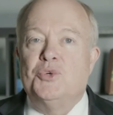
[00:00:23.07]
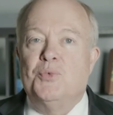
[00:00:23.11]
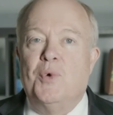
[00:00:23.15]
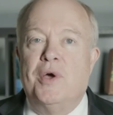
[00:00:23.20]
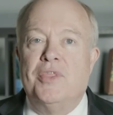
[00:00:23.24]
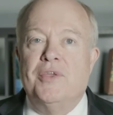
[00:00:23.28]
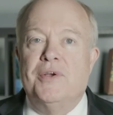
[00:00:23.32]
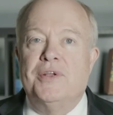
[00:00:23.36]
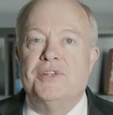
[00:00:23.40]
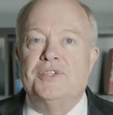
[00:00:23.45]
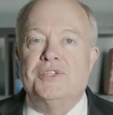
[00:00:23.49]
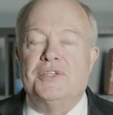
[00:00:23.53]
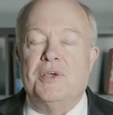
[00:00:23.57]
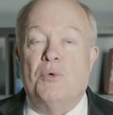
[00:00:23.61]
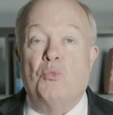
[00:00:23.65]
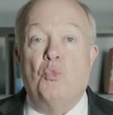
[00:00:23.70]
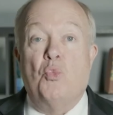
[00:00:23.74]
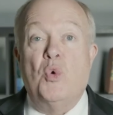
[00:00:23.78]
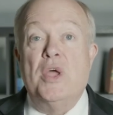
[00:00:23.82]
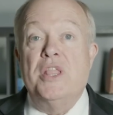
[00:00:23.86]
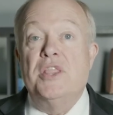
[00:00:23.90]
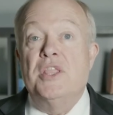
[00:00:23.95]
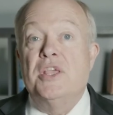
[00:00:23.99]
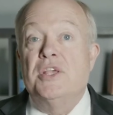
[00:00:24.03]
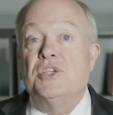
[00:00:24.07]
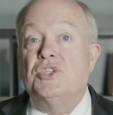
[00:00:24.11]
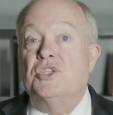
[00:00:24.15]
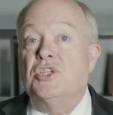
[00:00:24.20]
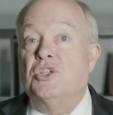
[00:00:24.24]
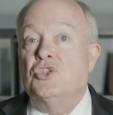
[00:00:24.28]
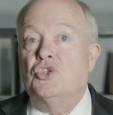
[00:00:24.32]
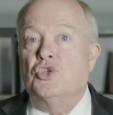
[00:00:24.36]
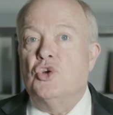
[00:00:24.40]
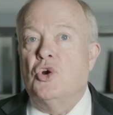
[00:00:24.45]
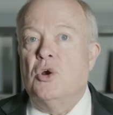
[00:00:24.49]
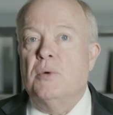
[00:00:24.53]
whether it's a witness
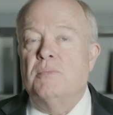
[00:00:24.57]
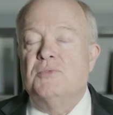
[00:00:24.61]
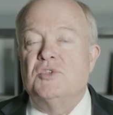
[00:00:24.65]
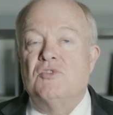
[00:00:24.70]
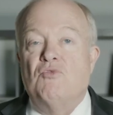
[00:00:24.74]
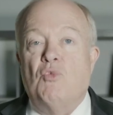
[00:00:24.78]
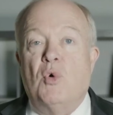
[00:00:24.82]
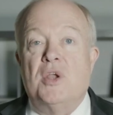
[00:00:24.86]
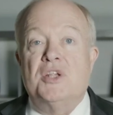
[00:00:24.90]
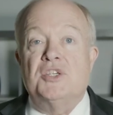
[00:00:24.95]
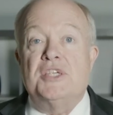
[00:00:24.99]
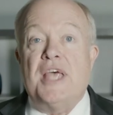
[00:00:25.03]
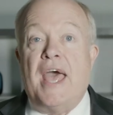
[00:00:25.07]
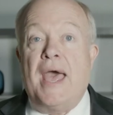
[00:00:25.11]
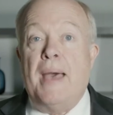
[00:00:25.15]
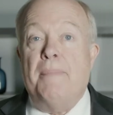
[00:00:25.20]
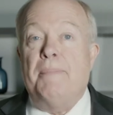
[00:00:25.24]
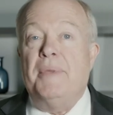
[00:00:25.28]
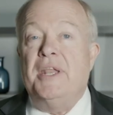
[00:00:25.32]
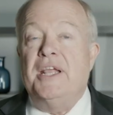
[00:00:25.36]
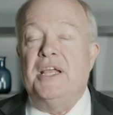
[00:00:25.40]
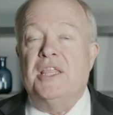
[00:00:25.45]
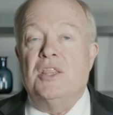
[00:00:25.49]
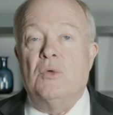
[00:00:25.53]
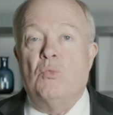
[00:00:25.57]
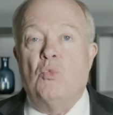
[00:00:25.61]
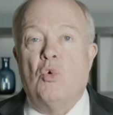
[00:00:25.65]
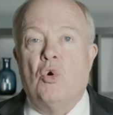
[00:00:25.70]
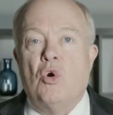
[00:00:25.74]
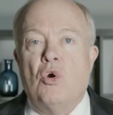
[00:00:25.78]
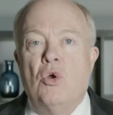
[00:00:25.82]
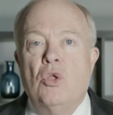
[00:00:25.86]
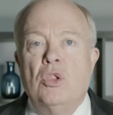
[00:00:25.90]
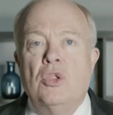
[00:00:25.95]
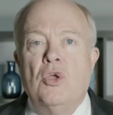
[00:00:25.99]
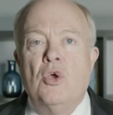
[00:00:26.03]
in terms of what is happening in the
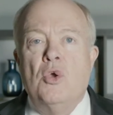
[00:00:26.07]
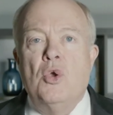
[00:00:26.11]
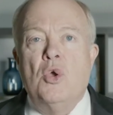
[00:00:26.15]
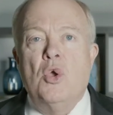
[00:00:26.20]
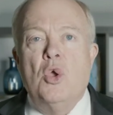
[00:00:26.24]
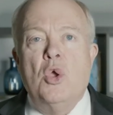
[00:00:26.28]
world,